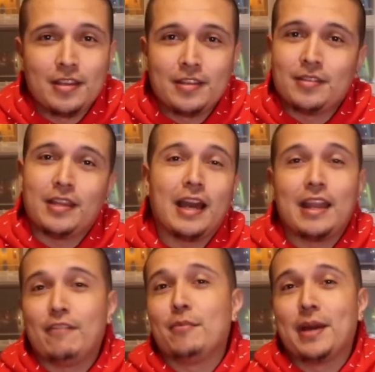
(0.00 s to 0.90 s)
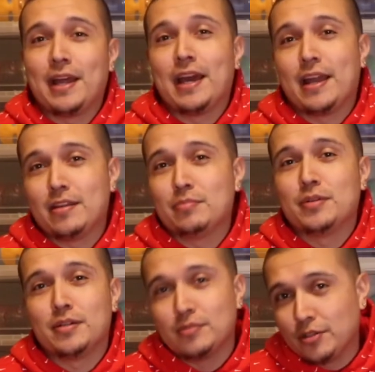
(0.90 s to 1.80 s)
not everybody had it,
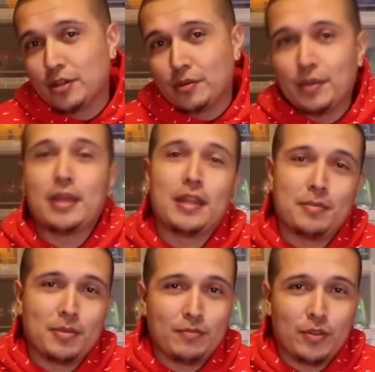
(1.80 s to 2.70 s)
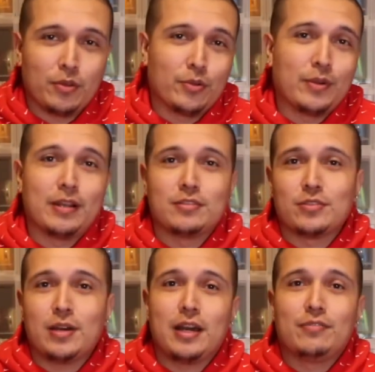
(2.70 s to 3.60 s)
but you know, it had been floating around,
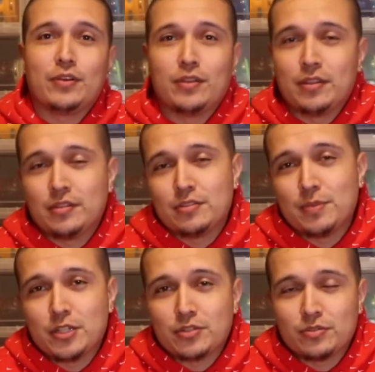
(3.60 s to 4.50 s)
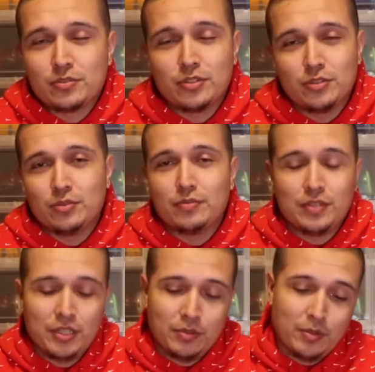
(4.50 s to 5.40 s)
so I felt nothing special to do a
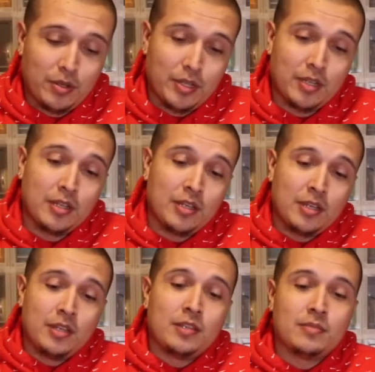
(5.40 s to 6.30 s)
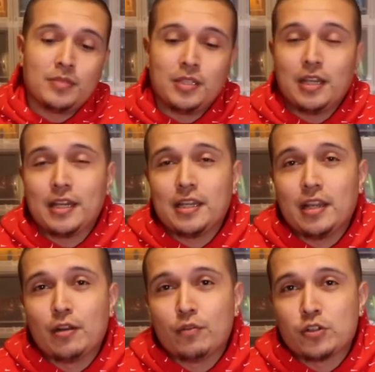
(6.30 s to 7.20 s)
video on it. The Nike
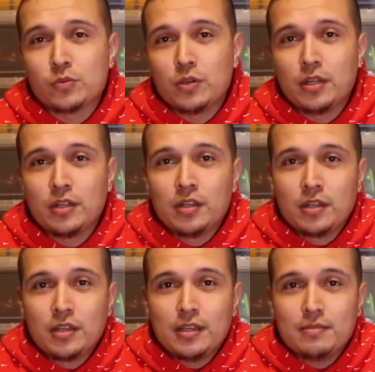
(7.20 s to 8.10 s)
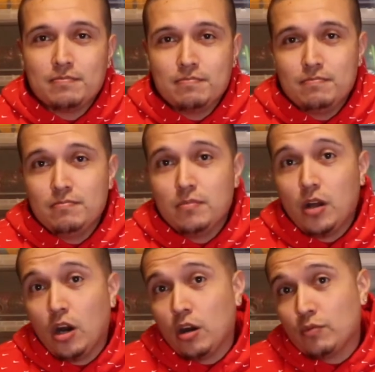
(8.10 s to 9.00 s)
Air Force 1
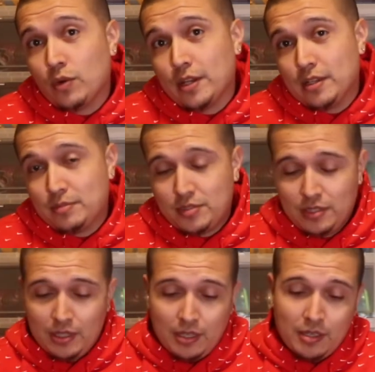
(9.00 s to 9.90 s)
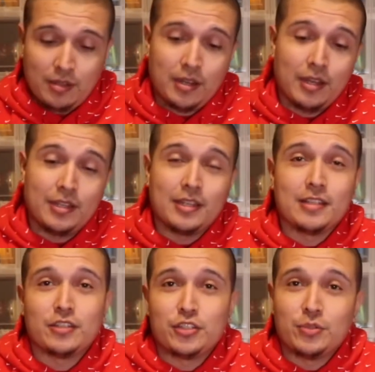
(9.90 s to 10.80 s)
Off-White MCA. Now I did get
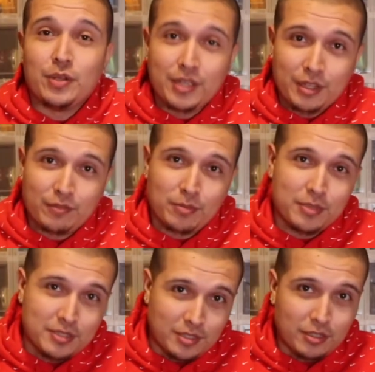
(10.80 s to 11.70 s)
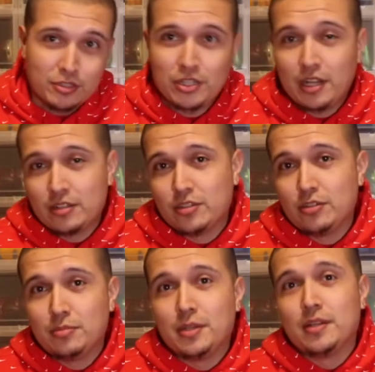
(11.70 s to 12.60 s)
this shoe again from Benzino. Shout out to you, Ben,